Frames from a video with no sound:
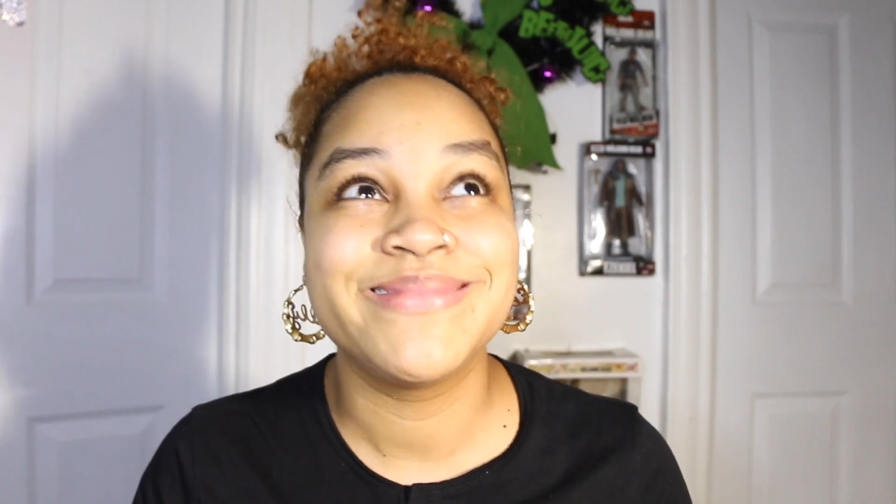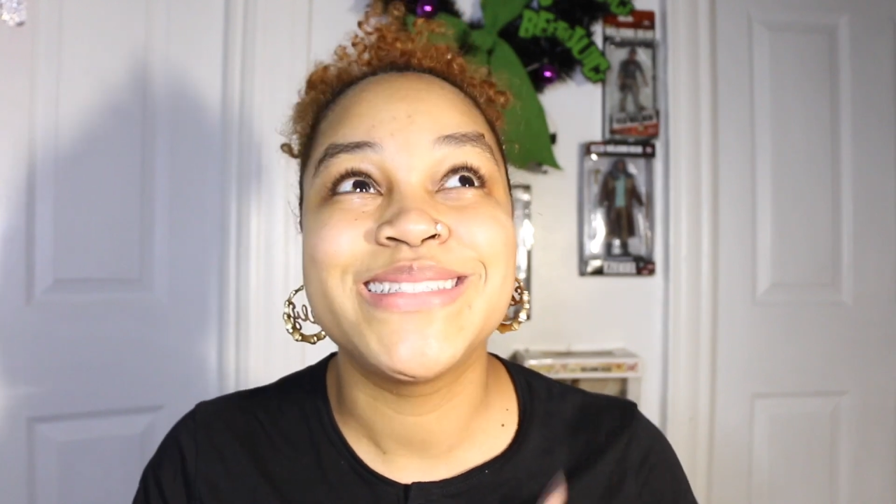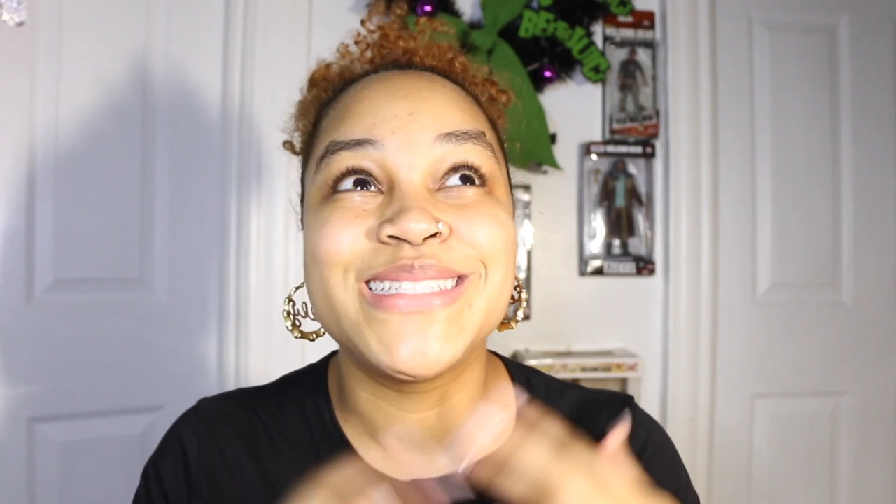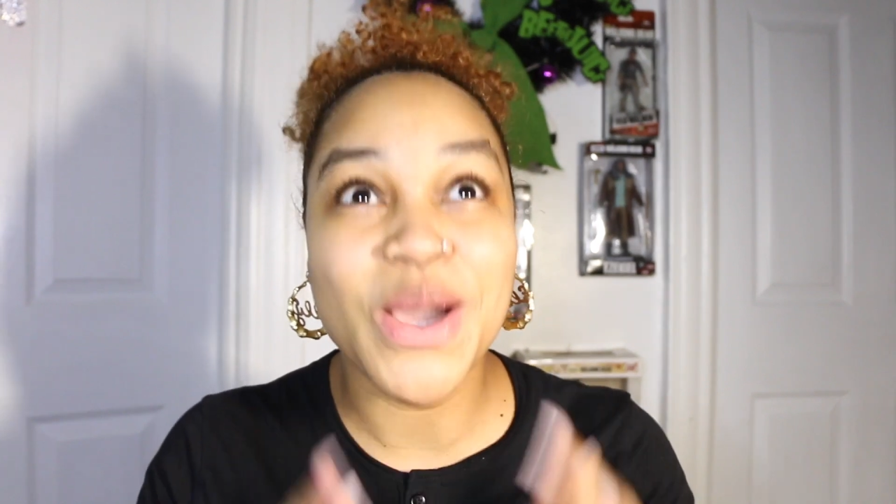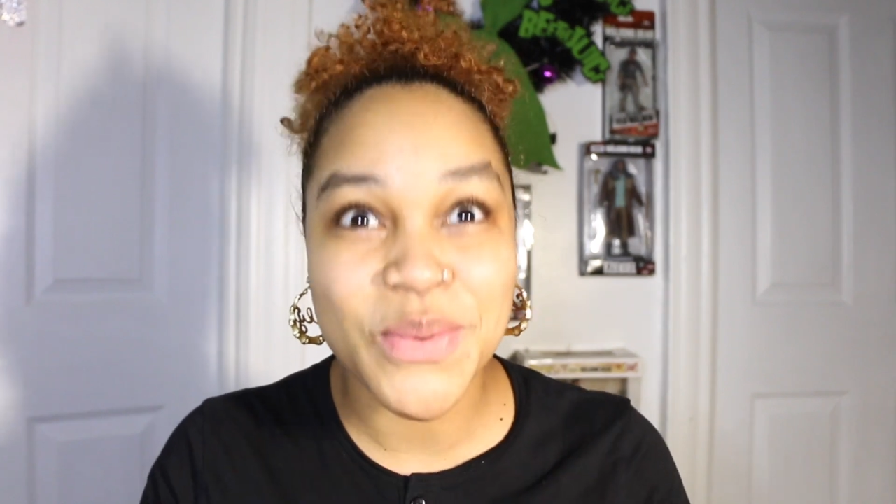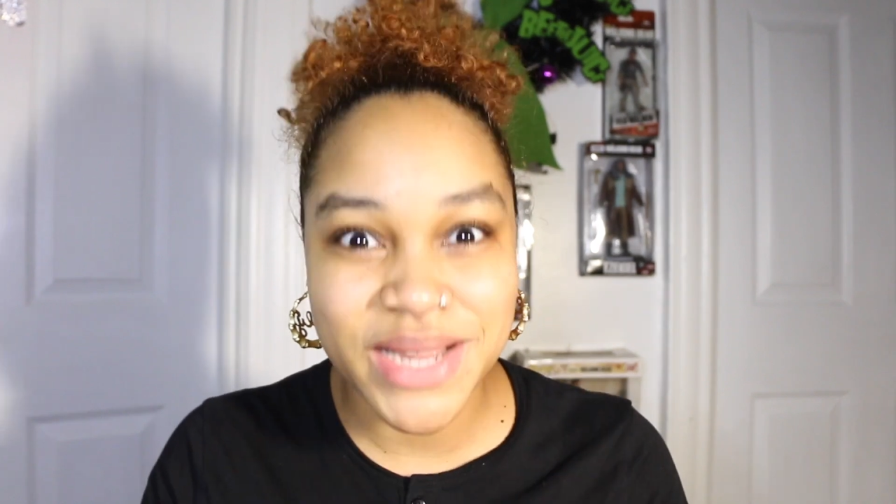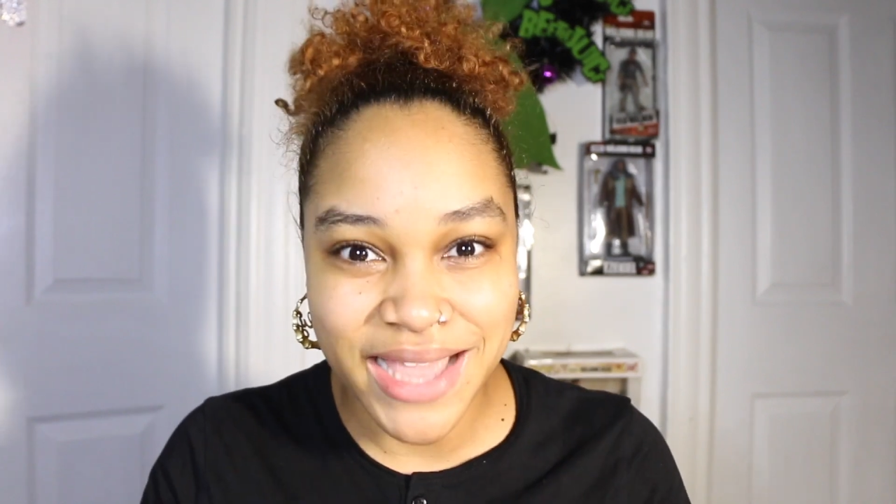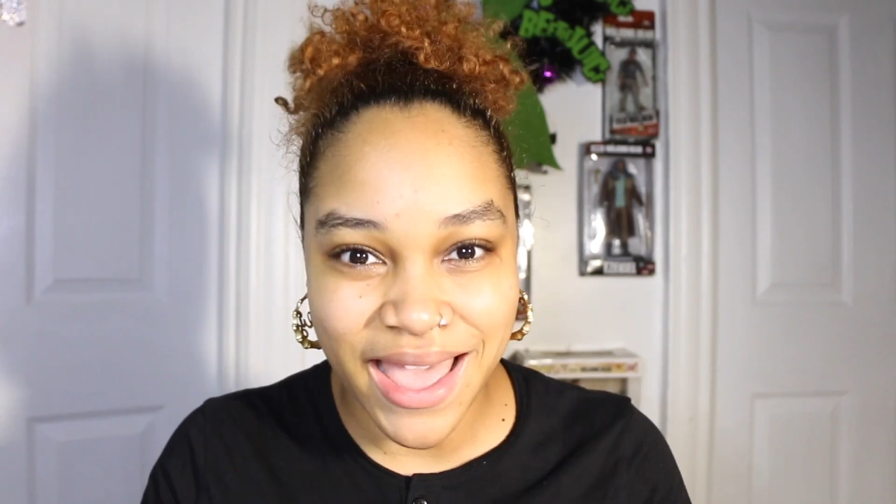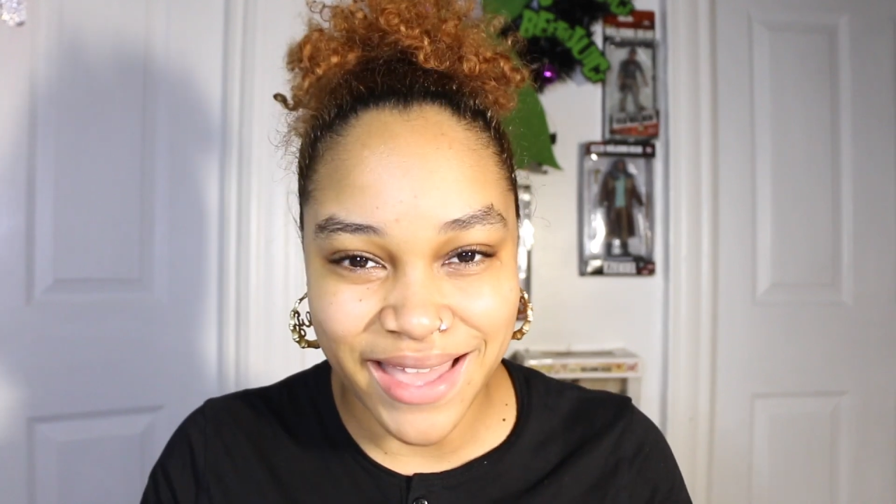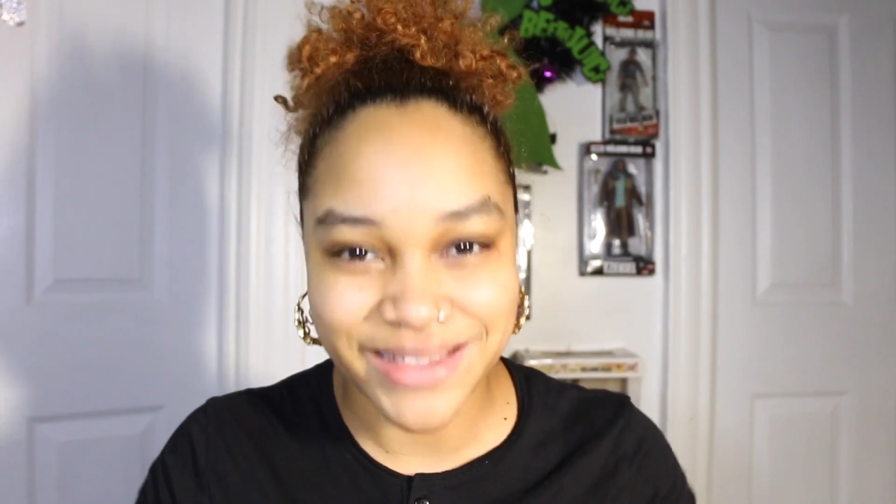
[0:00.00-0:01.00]

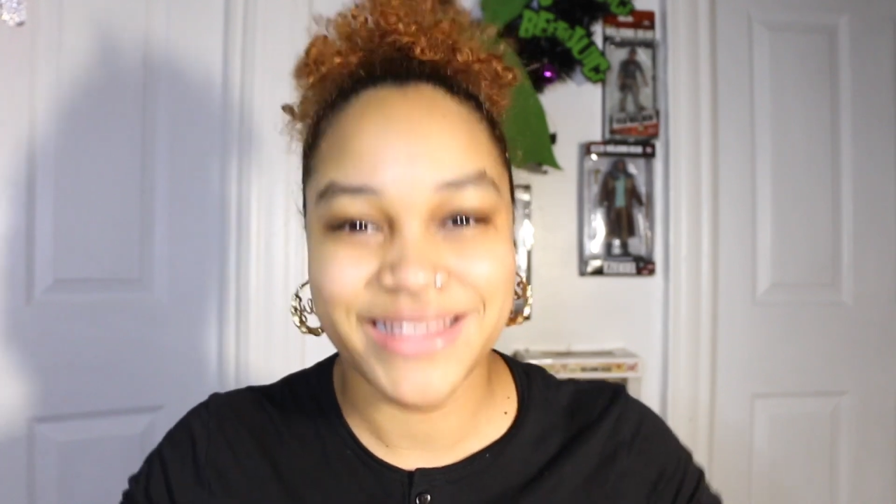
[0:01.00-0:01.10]
Zodiac